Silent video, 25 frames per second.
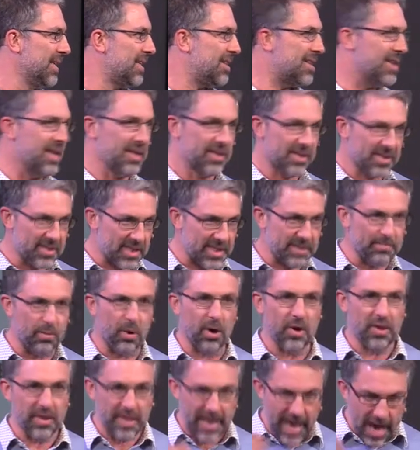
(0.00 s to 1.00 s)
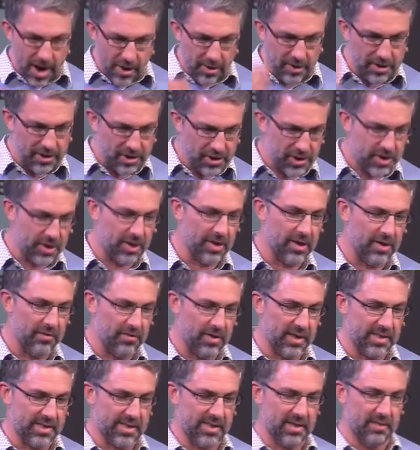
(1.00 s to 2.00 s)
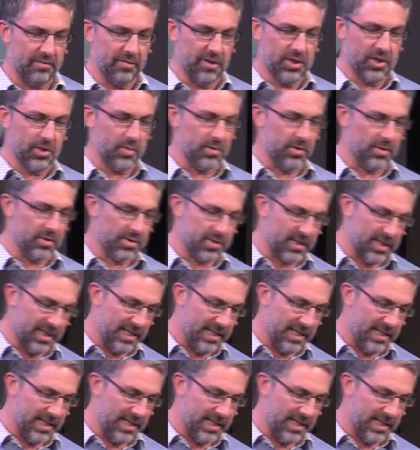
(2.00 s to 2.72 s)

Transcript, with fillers: Right, this is part of the caricature of these individuals.